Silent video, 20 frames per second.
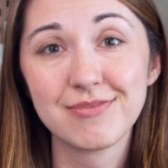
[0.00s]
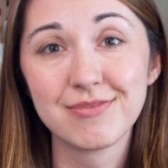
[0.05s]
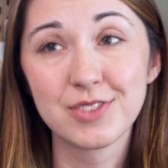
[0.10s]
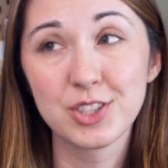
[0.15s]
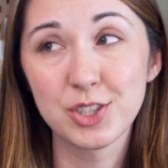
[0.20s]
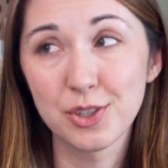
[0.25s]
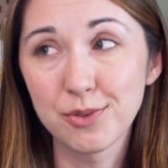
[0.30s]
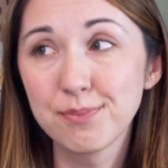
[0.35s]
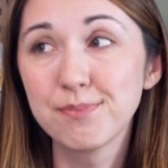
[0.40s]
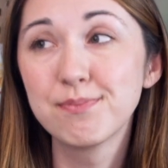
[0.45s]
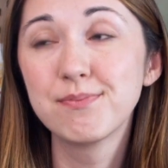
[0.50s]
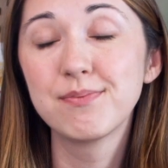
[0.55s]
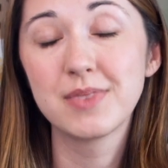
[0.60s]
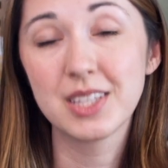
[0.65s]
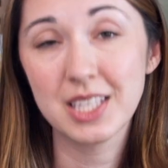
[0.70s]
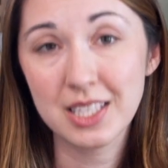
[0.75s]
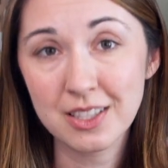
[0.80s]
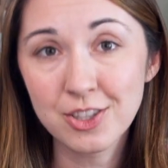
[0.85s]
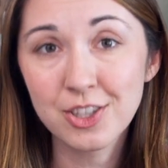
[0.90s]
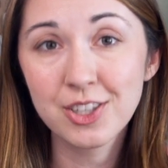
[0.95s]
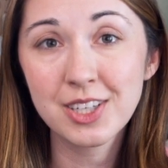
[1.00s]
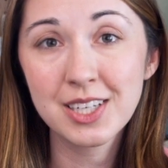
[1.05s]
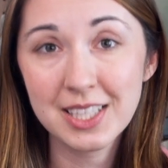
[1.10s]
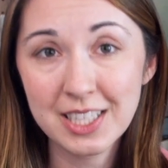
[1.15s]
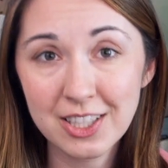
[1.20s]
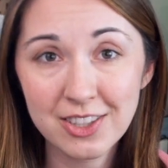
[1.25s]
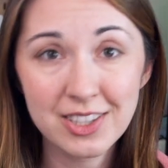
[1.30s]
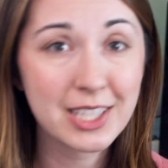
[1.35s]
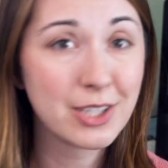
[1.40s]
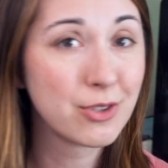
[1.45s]
So these are
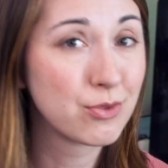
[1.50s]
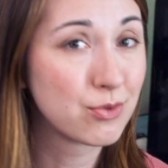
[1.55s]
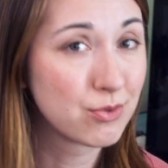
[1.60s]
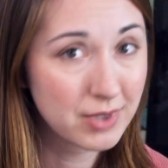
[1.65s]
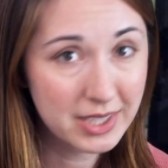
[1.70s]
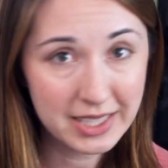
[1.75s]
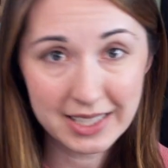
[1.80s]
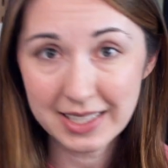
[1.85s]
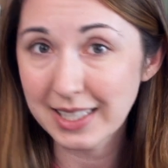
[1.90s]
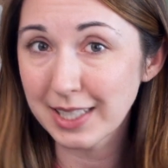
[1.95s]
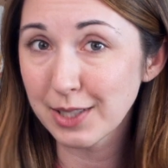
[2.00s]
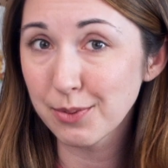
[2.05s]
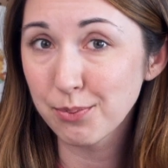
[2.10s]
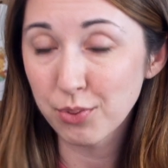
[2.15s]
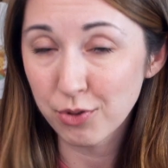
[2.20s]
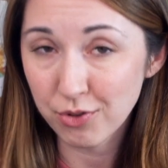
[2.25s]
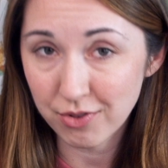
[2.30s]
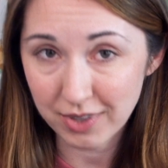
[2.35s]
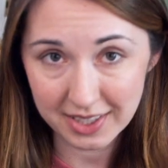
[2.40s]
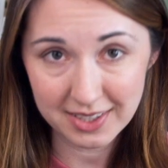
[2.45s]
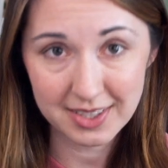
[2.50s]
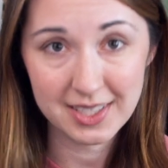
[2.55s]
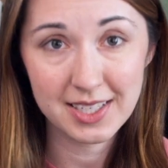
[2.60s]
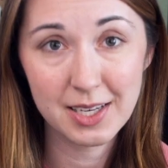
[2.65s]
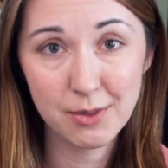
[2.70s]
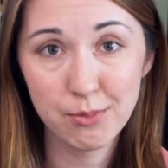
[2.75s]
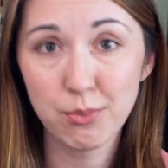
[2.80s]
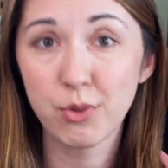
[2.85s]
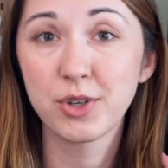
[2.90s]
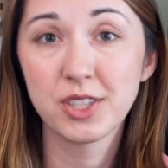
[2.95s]
clearly really
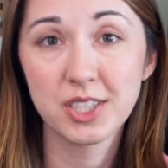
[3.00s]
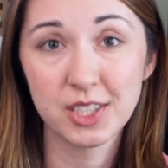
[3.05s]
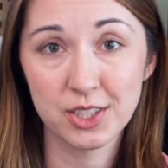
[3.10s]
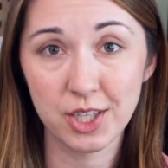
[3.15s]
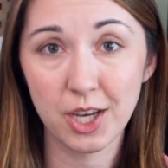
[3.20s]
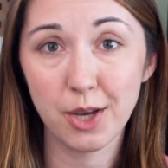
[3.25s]
pressing important